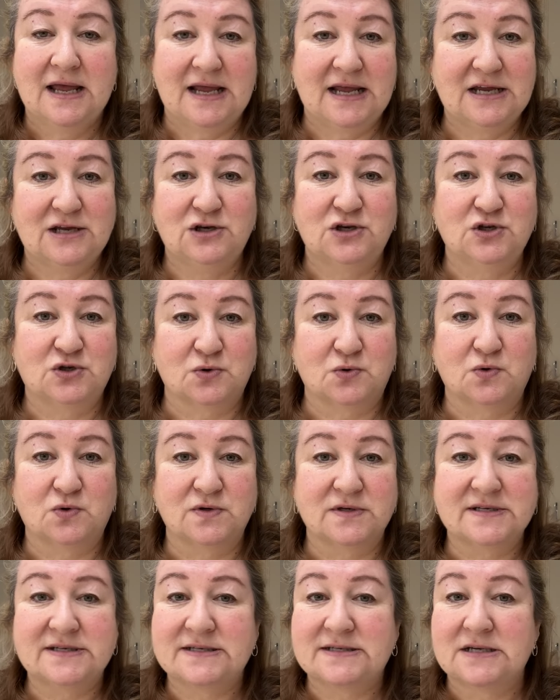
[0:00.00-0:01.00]

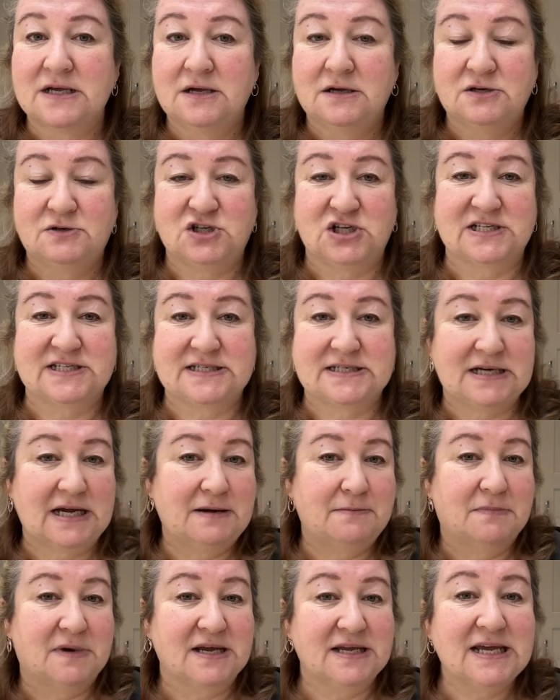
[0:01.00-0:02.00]
indoors, just
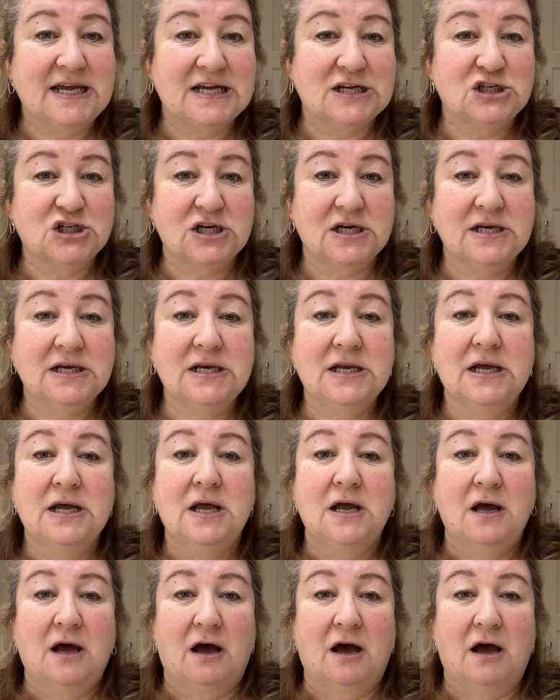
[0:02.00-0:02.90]
in my kitchen.